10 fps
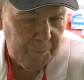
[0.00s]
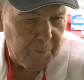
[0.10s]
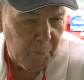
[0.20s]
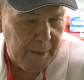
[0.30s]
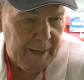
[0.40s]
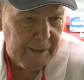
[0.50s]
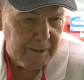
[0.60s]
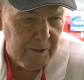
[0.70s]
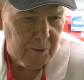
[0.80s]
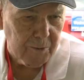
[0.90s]
we had to
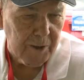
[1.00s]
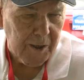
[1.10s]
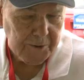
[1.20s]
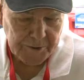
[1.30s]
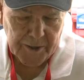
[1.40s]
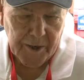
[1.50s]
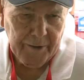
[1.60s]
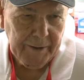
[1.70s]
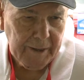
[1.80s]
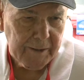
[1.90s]
go across
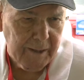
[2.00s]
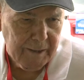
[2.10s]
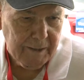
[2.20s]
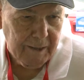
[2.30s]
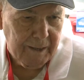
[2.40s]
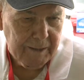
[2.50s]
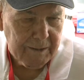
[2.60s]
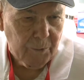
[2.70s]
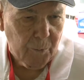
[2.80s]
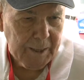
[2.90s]
there in
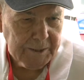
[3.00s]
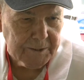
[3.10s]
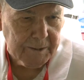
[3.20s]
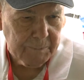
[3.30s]
the waist,